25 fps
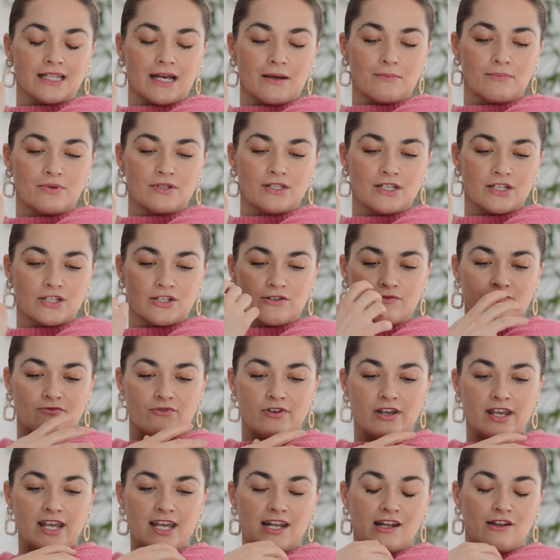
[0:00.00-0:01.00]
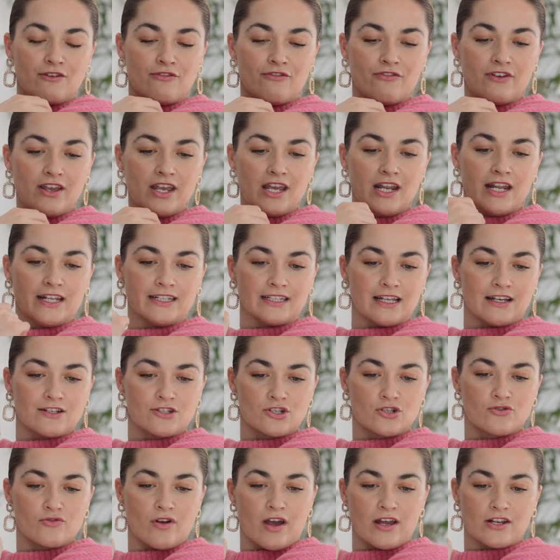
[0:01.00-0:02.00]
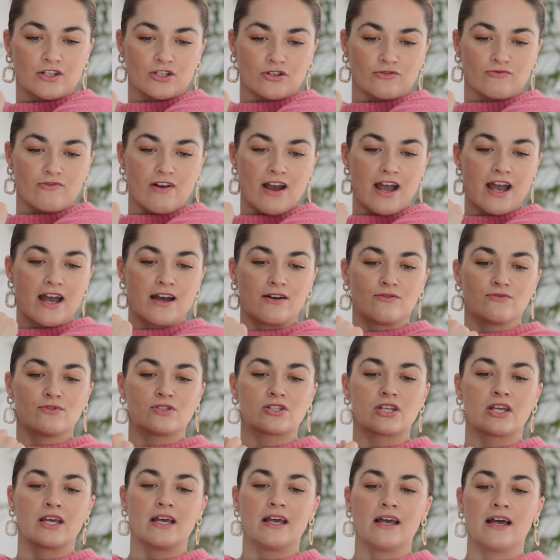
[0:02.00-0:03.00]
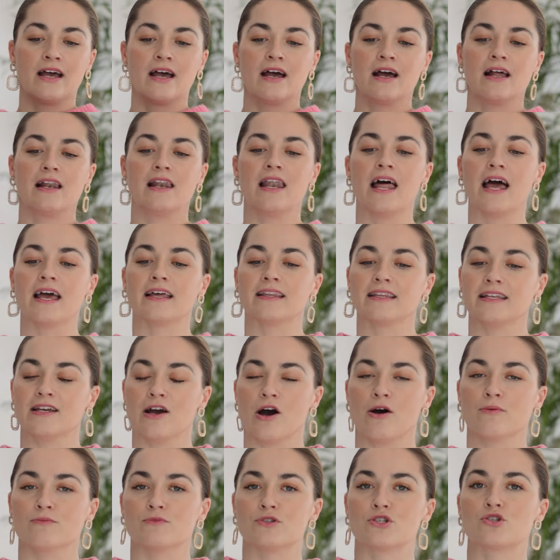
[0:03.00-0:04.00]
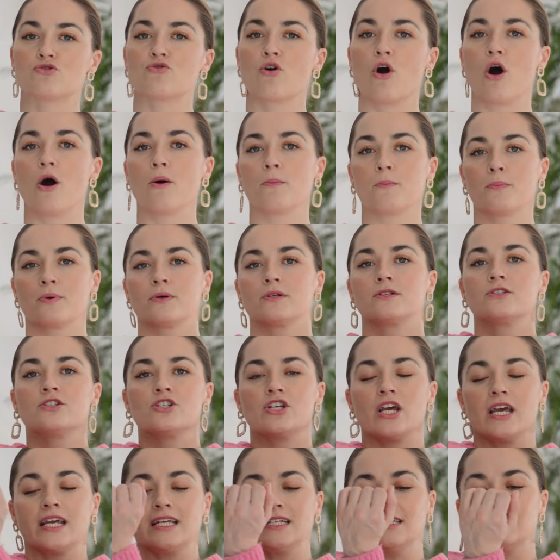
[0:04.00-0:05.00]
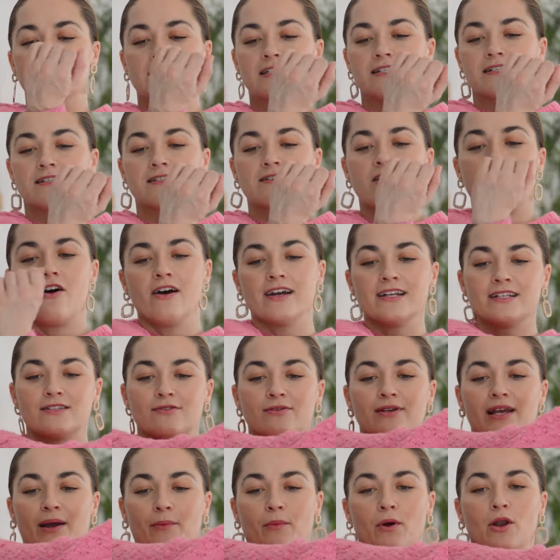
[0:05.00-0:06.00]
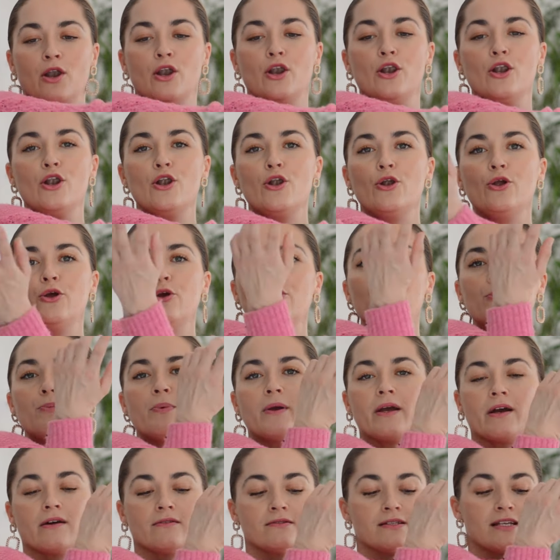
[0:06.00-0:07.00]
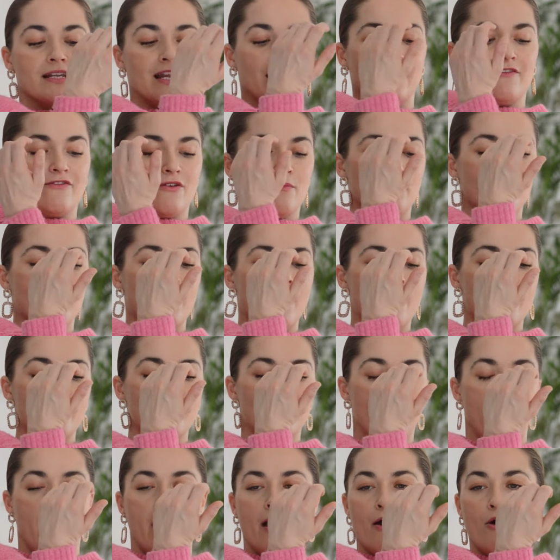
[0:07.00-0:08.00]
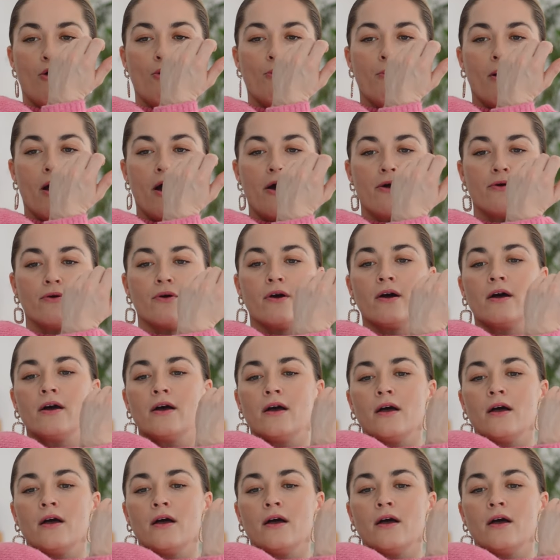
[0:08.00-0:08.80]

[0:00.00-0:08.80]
that position, really feeling that stretch around, letting the arms drop, changing sides. So again, we're looping underneath above that elbow,